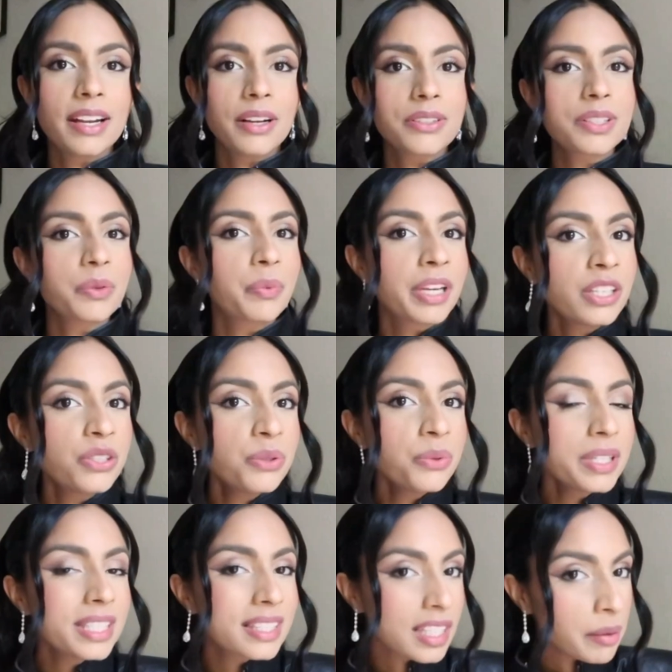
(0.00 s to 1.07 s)
And I was like, we could
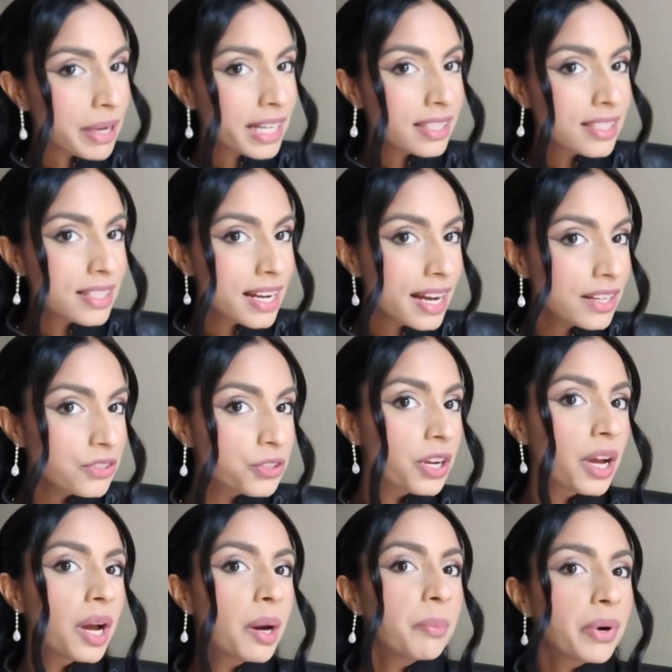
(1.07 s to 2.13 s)
do a semi-snatch,
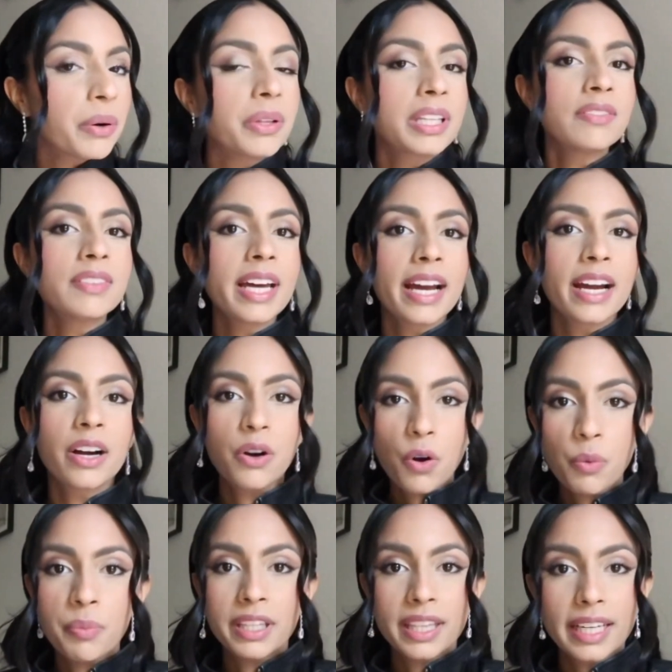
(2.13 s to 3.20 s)
but leave the hair
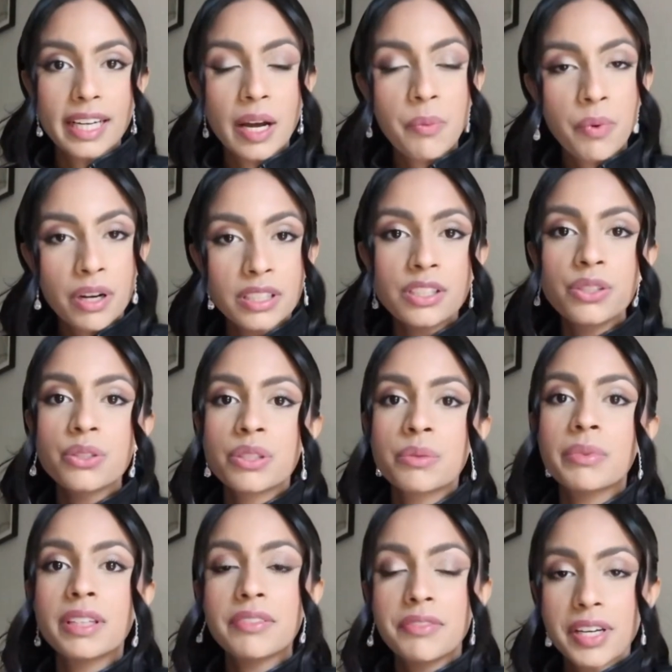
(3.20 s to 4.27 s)
open. Like I wanted to do
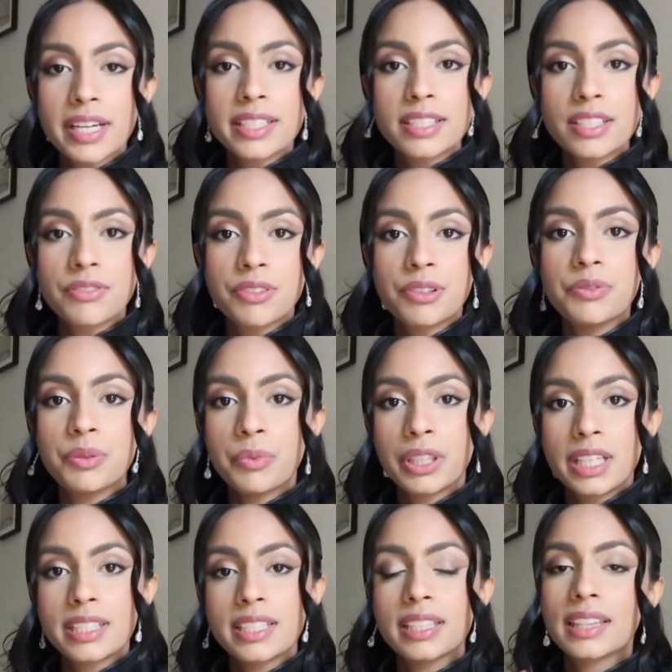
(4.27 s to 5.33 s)
something very different from
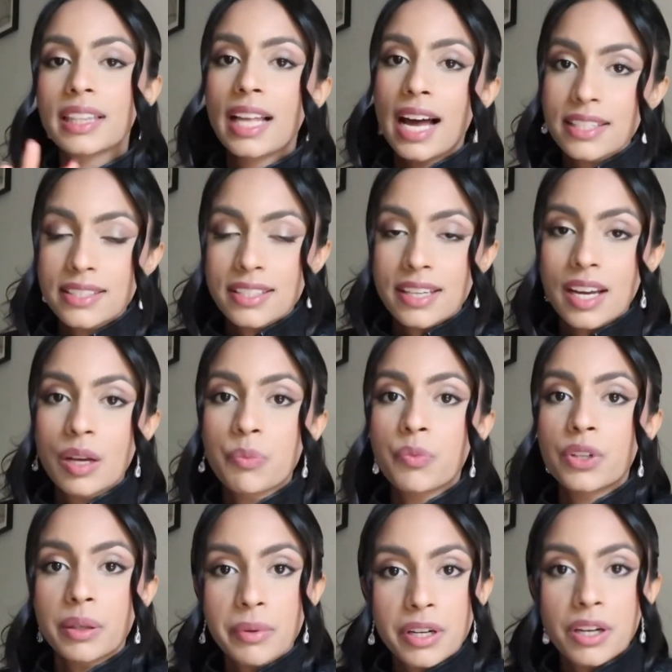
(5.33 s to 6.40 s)
what I did last time
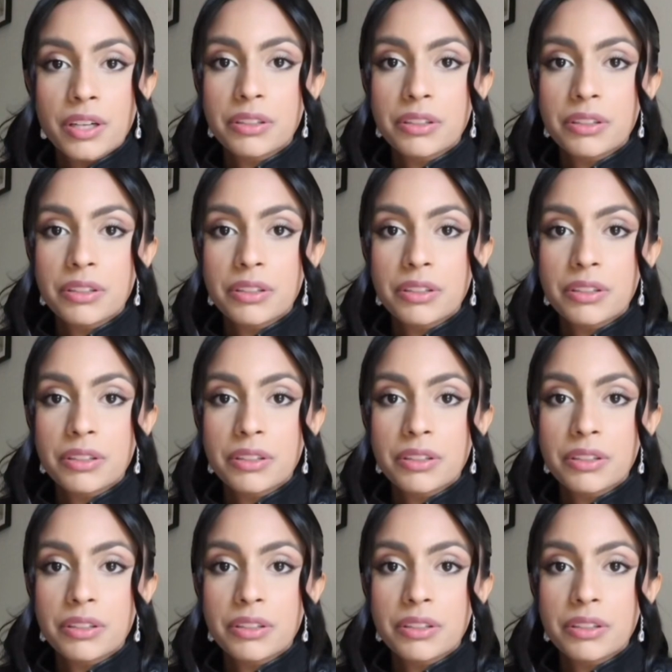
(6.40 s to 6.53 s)
when I went